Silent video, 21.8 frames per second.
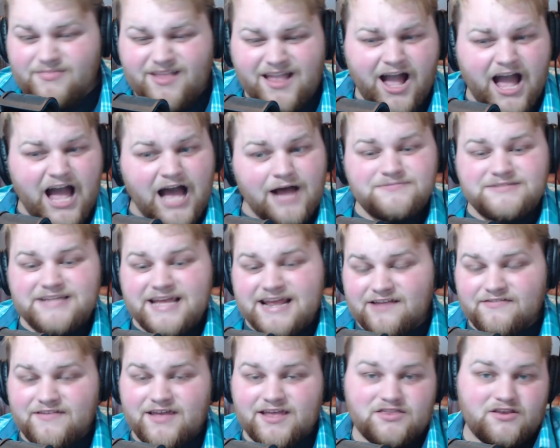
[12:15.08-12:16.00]
Update
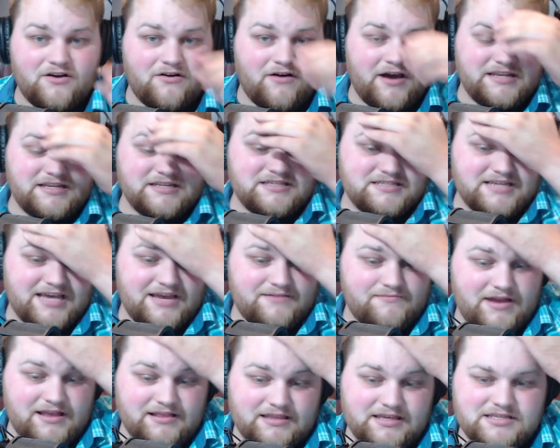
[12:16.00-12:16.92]
on that, though, I did sign
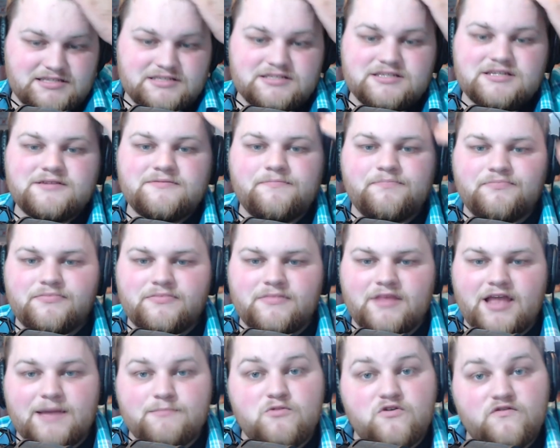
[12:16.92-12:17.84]
my lease.
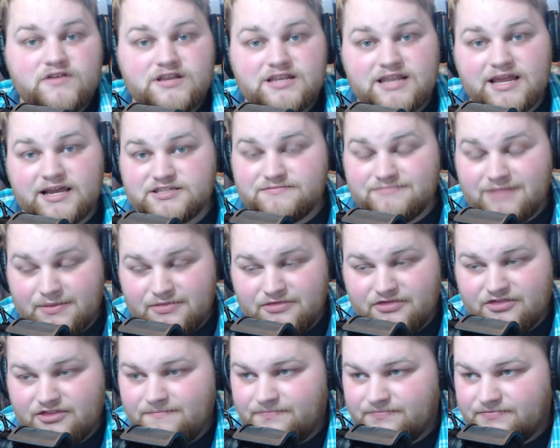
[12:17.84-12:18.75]
I move in next
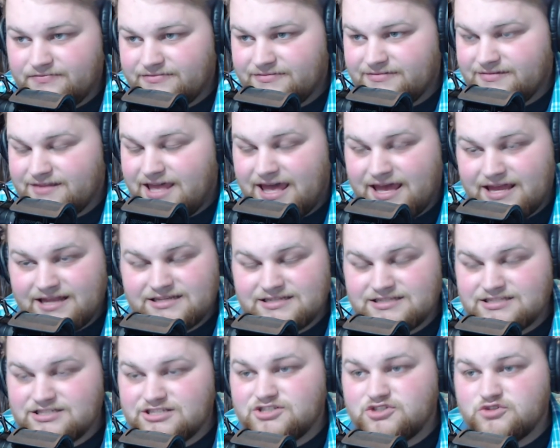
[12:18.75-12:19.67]
month, and
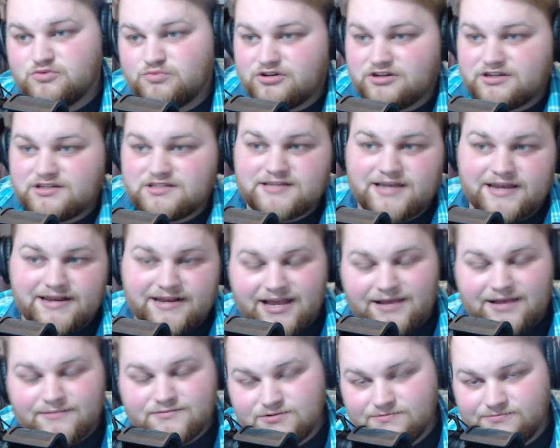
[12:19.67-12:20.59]
it's super exciting.
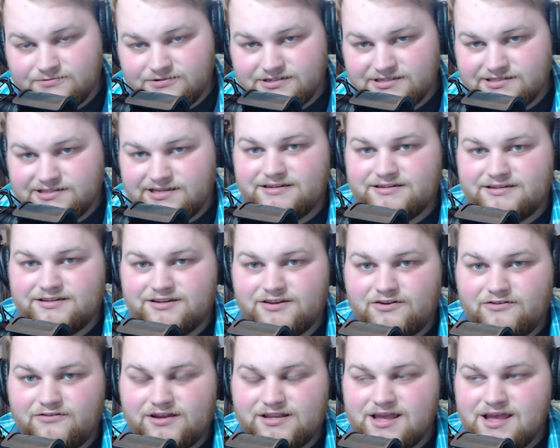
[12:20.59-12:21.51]
I'm super excited to
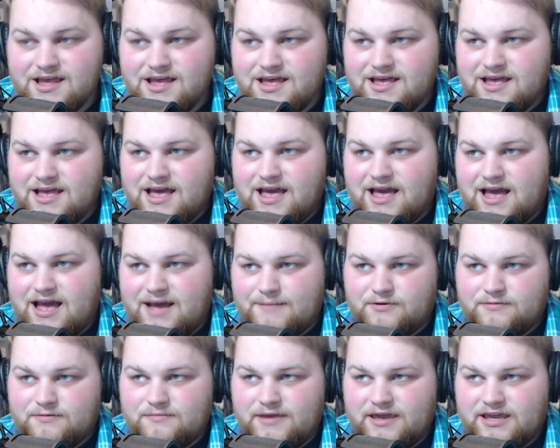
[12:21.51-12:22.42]
do it. I'm
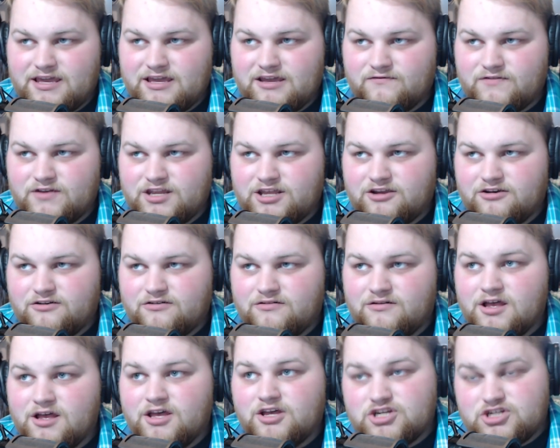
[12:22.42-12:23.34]
going to be making a video
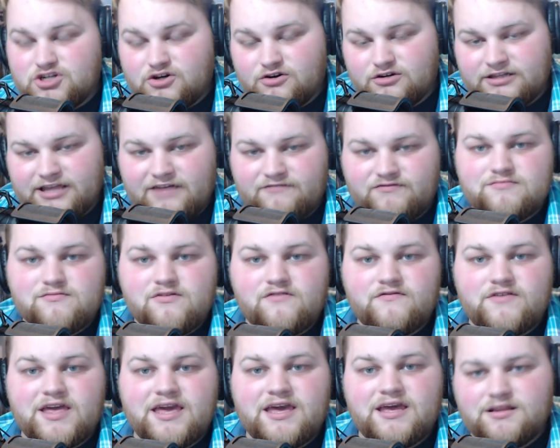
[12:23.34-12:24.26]
shortly after
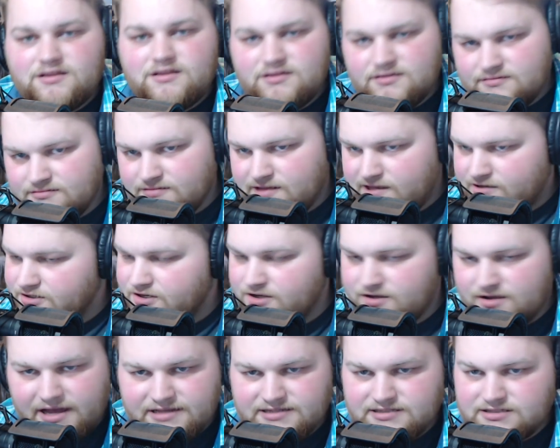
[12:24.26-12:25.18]
moving in. I'll show you
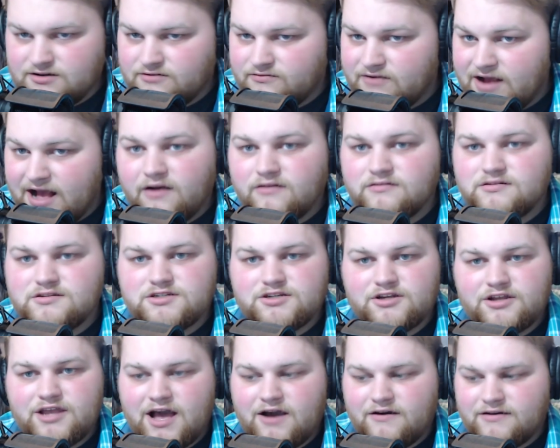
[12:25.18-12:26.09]
guys around, show
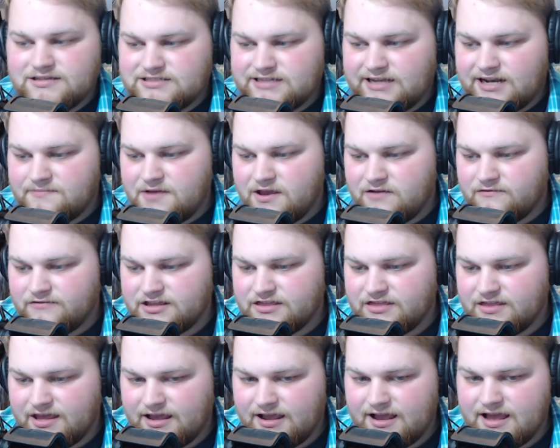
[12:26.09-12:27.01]
you how I set up
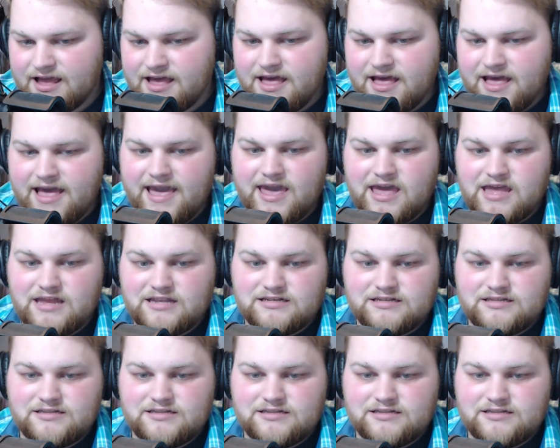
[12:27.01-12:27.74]
everything, and